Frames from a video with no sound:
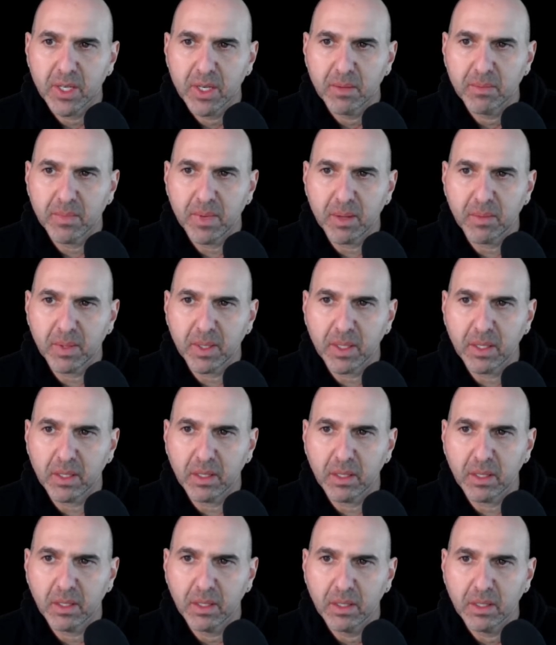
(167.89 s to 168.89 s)

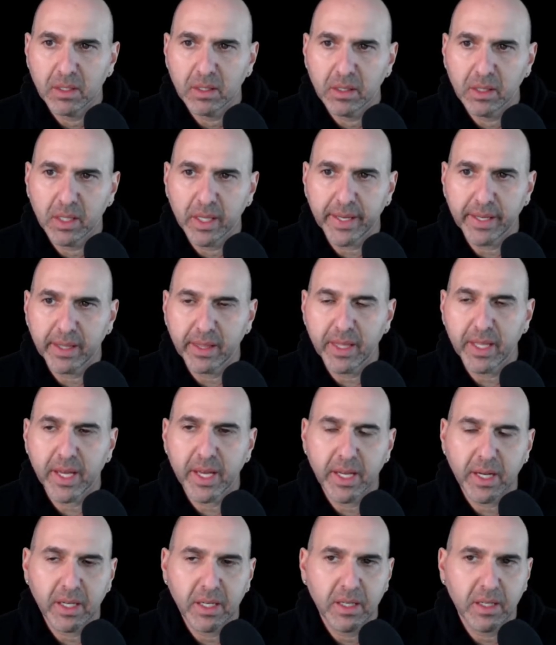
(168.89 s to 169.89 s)
maybe like that,
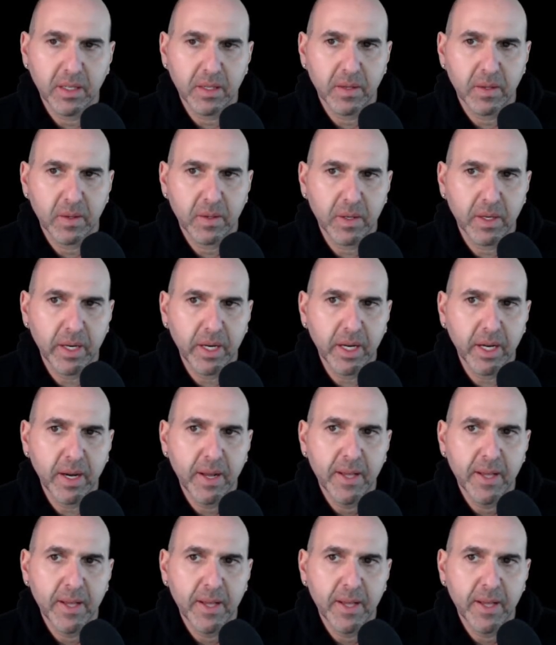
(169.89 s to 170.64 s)
right?